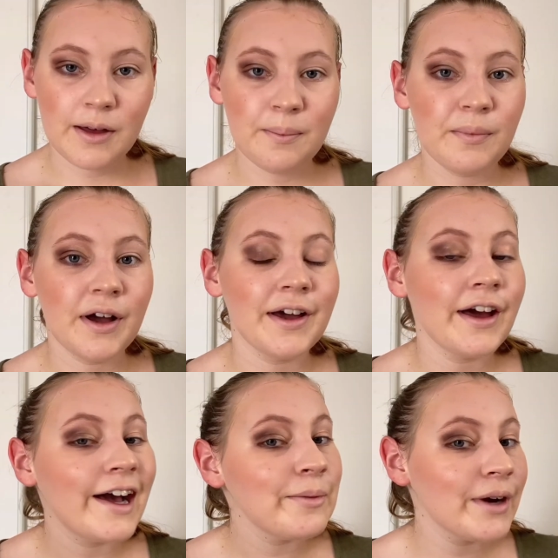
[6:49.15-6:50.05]
My
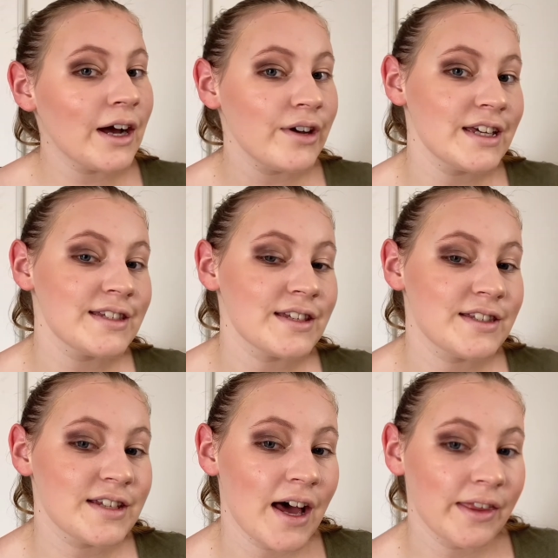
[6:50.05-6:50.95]
eyebrow is
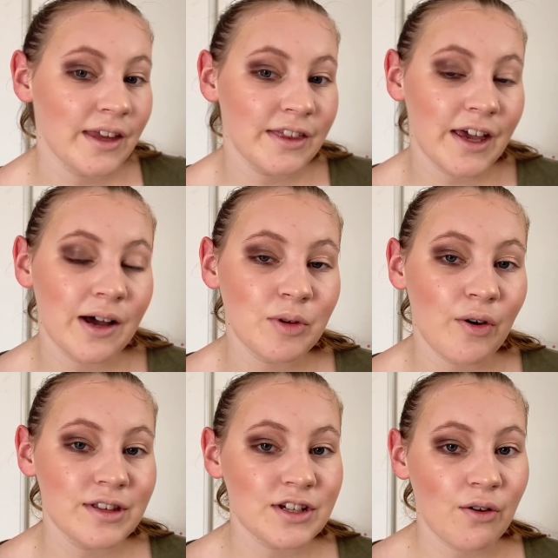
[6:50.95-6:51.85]
done. Now I'm
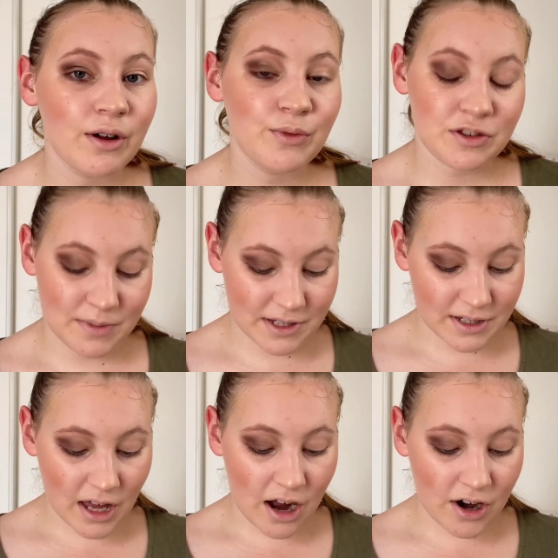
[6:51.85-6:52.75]
going to go in with
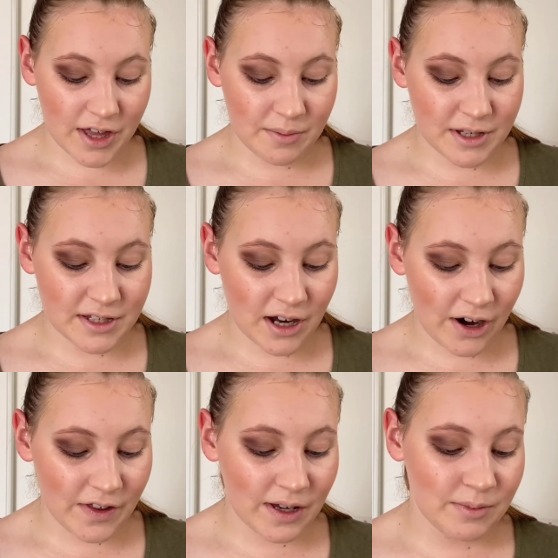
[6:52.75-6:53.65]
mascara. The
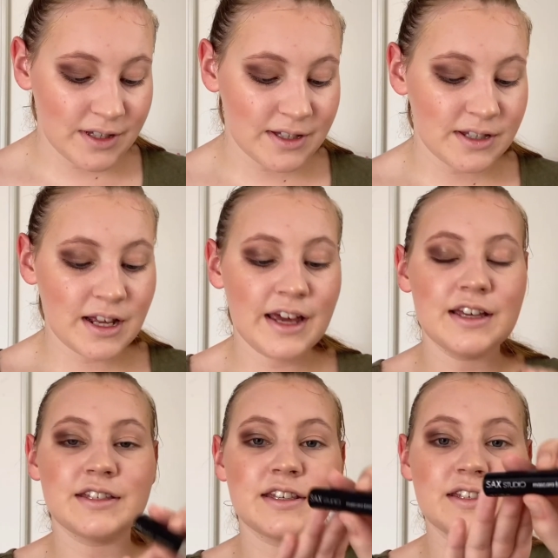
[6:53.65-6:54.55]
mascara that I'm using today
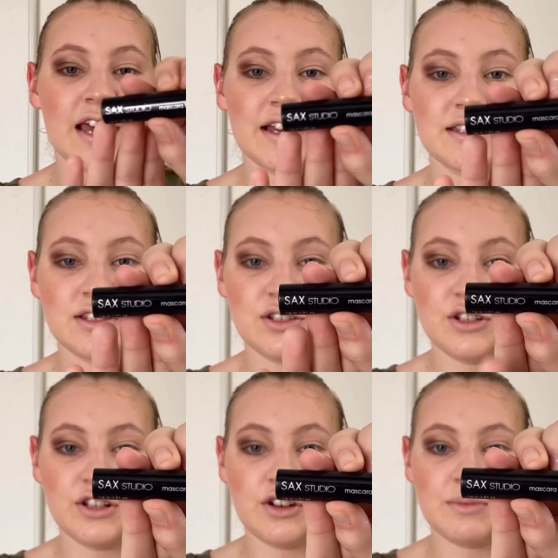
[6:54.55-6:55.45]
is the Sax
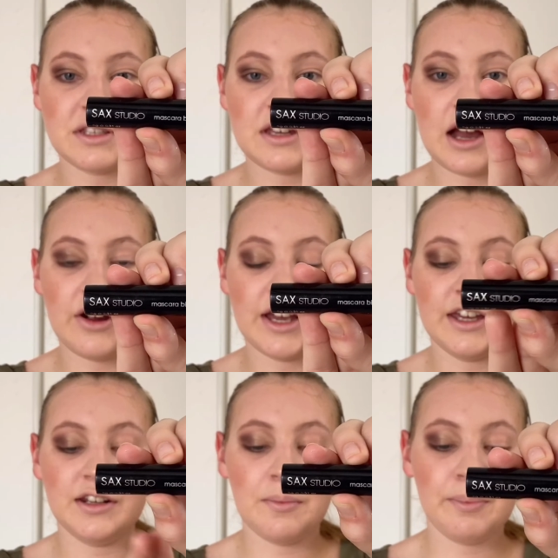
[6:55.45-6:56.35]
Studio Mascara
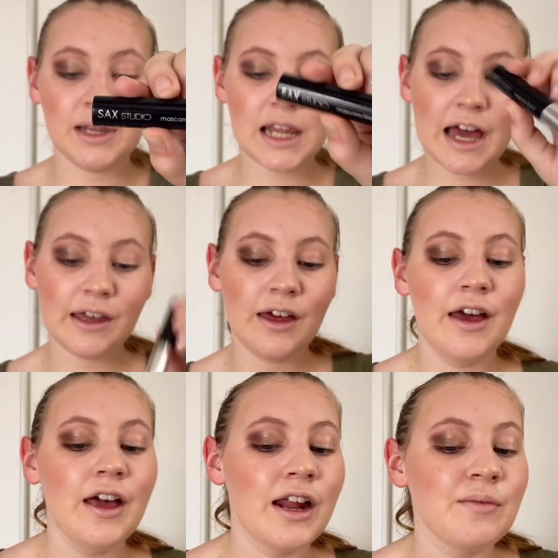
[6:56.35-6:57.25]
in black,
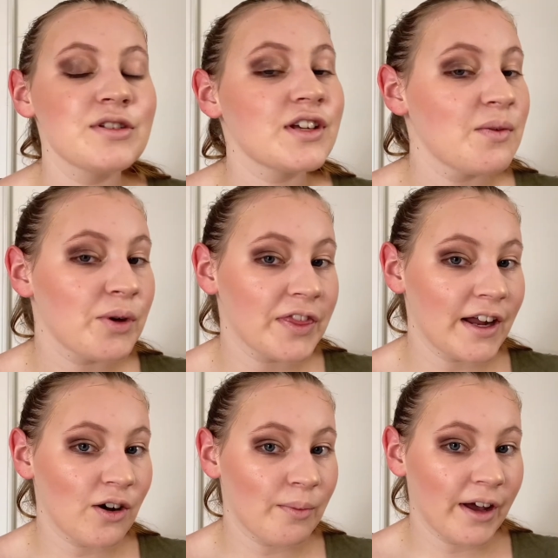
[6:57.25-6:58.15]
and I'm just going to put that
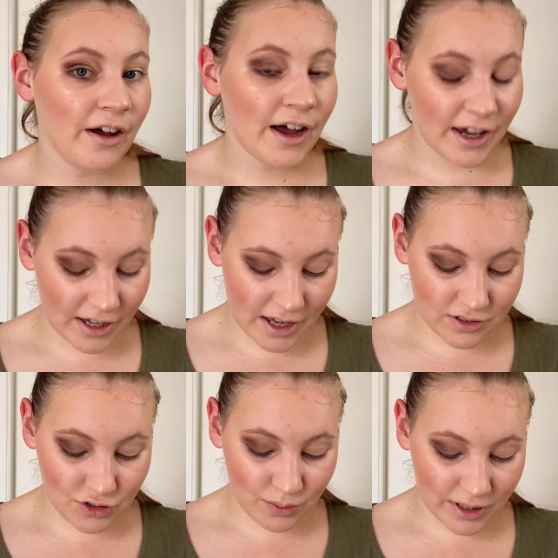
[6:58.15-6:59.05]
on my eye as
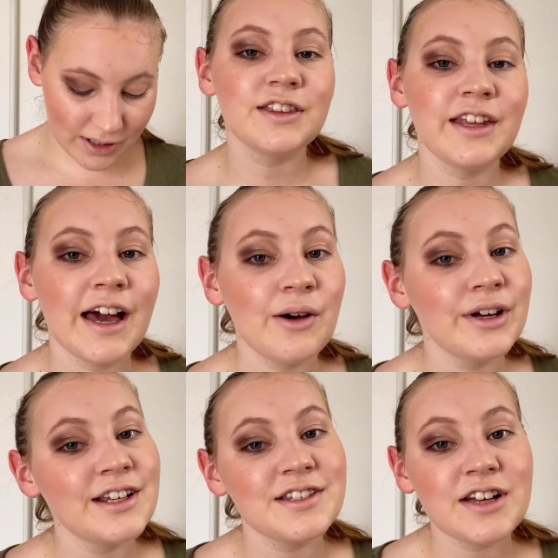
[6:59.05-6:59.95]
you would. Now
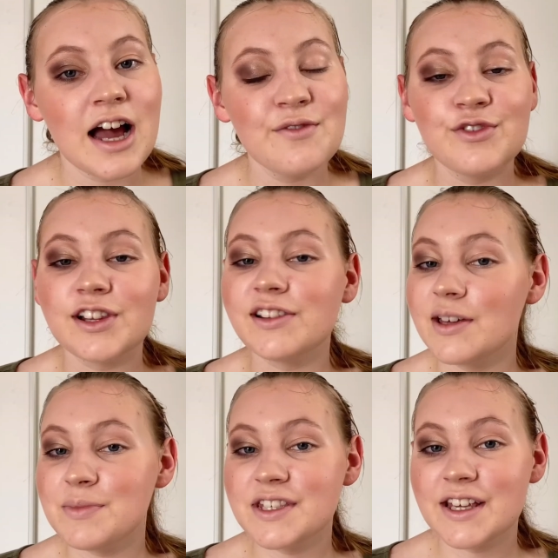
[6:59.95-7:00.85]
it is time for
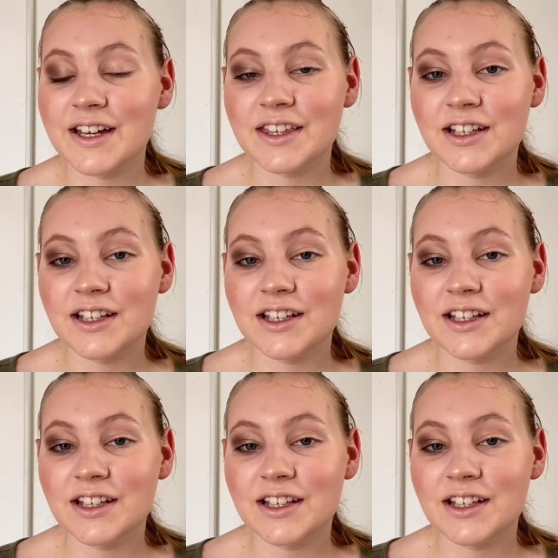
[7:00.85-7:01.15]
lipstick.